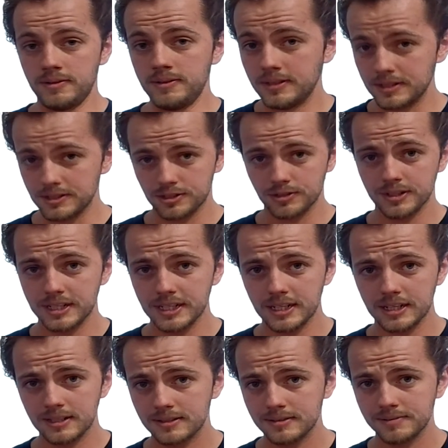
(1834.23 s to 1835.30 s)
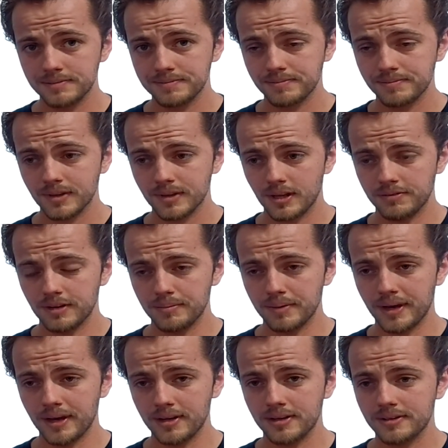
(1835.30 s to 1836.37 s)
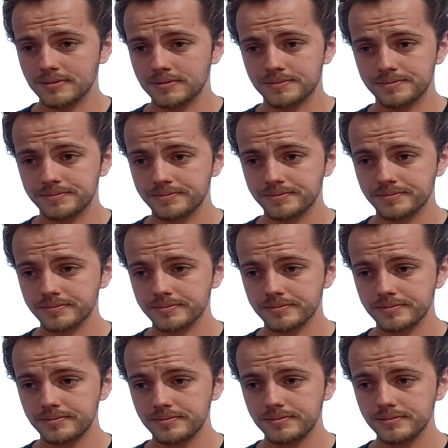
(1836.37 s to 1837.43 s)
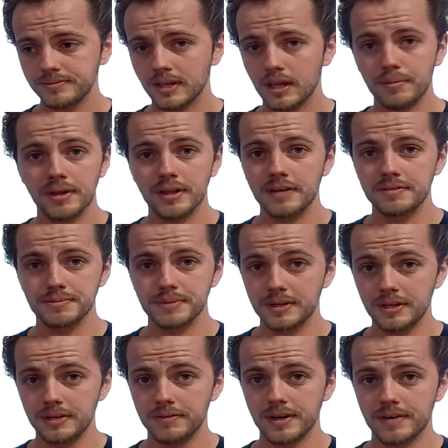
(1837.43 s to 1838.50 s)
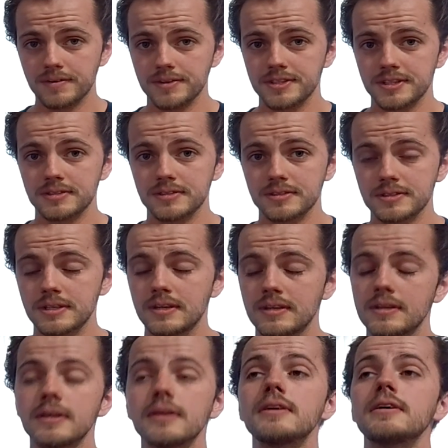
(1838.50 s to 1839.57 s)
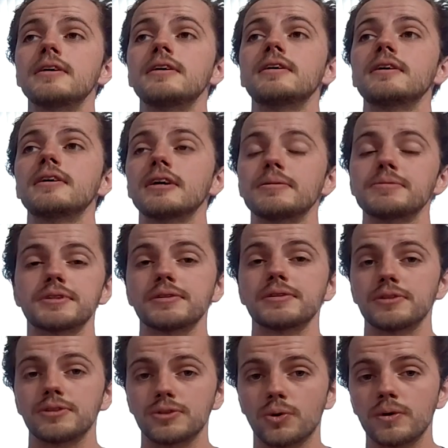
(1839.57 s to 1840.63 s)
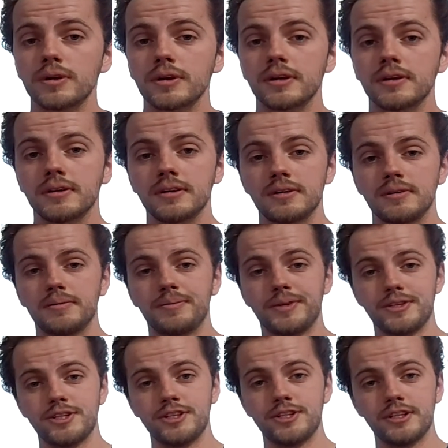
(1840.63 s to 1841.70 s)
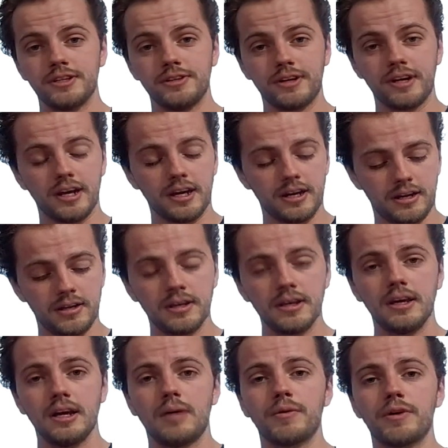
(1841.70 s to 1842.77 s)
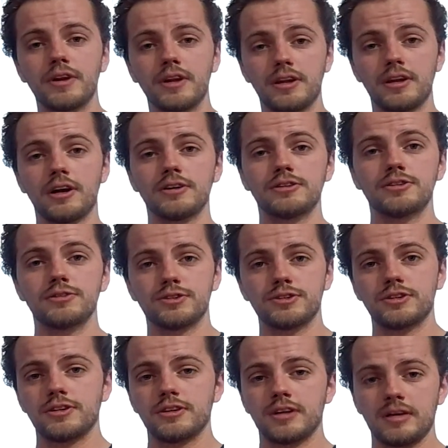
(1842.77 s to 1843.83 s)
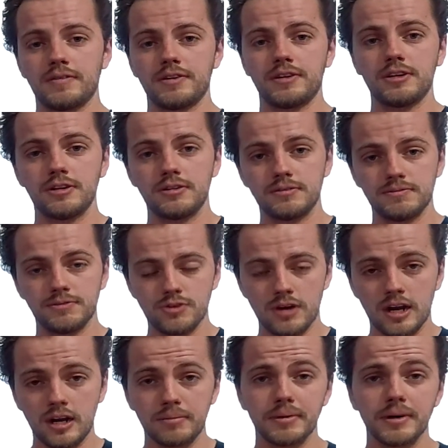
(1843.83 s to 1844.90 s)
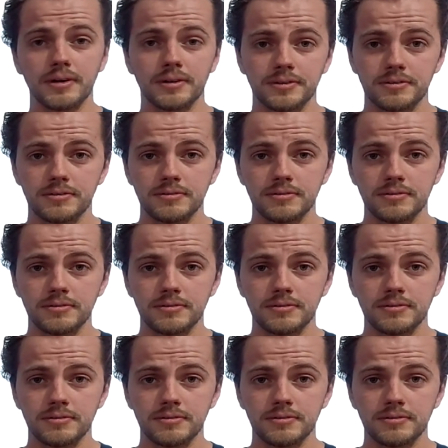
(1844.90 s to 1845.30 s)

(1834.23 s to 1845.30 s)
So I did. I fought back. And my life's been different ever since. I'm still a dork. I mean, shit, look, I'm wearing a Naruto shirt and I have a Dragon Ball